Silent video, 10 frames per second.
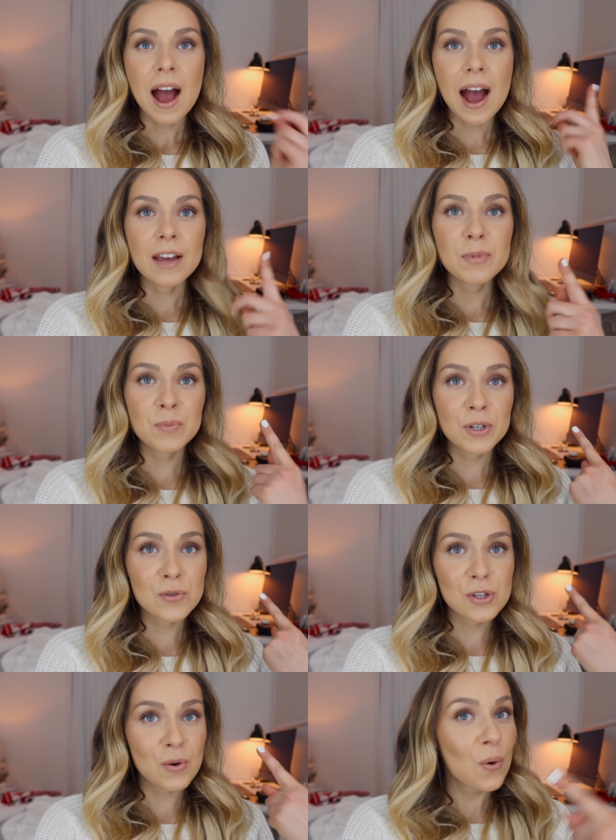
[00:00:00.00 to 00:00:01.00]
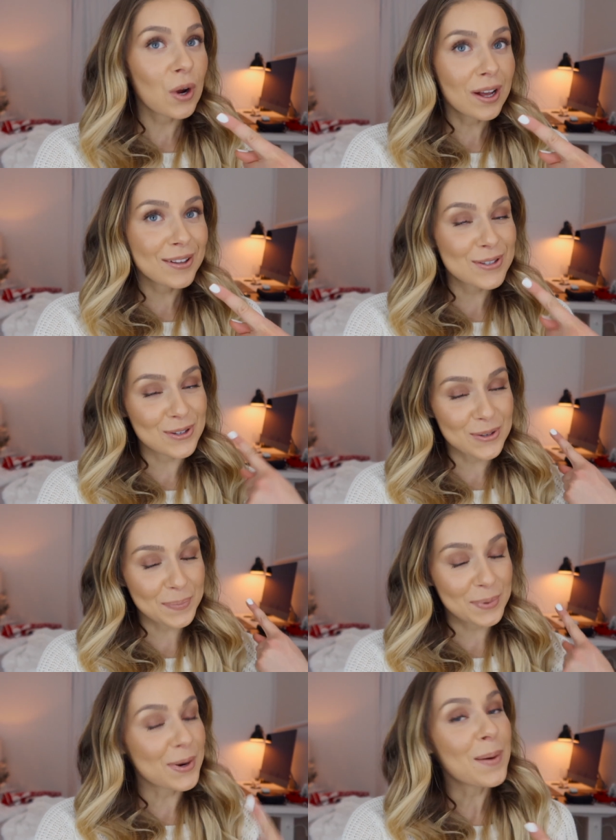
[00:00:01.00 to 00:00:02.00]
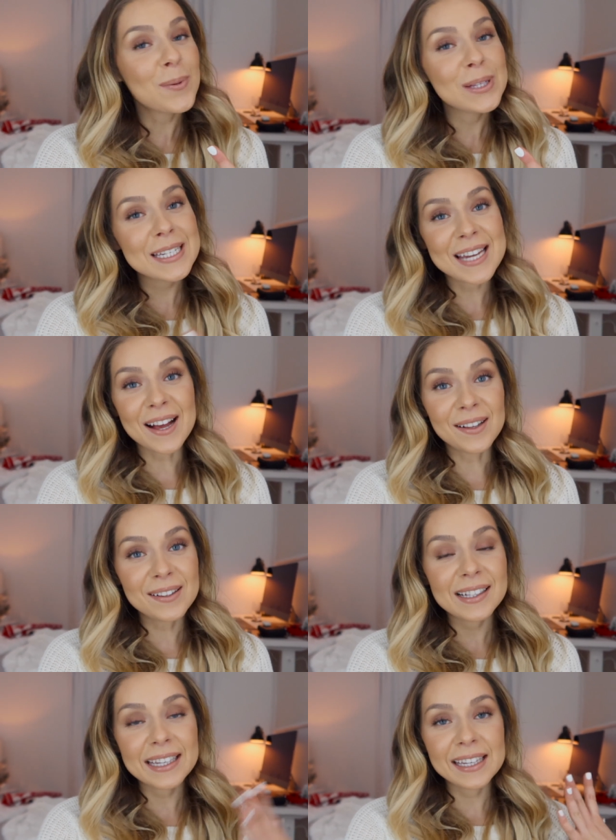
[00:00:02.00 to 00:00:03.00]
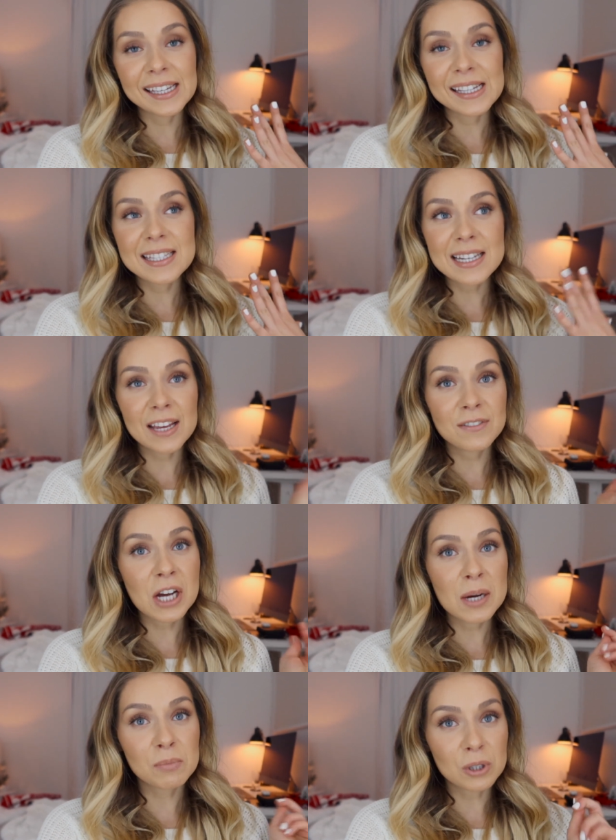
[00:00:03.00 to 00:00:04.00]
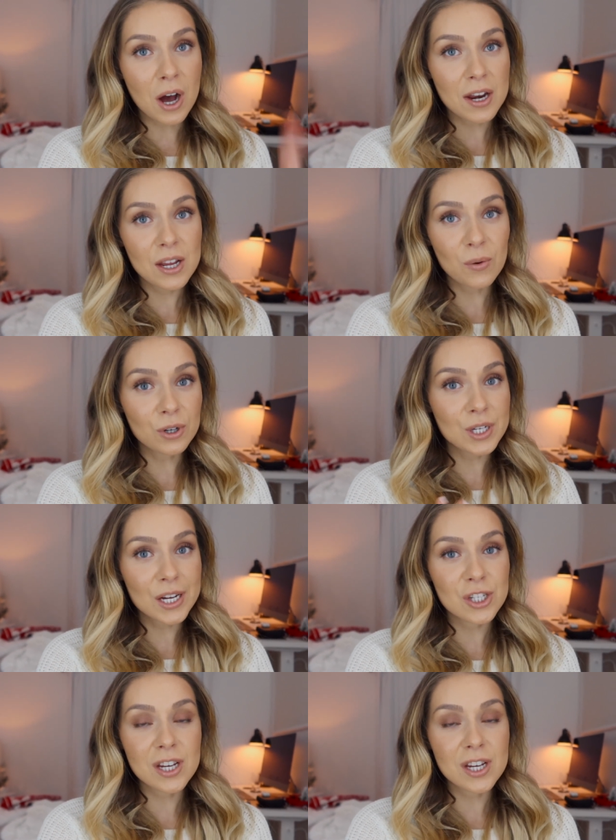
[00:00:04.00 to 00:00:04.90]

I've been producing oil, as you can probably tell, and I've not blotted or touched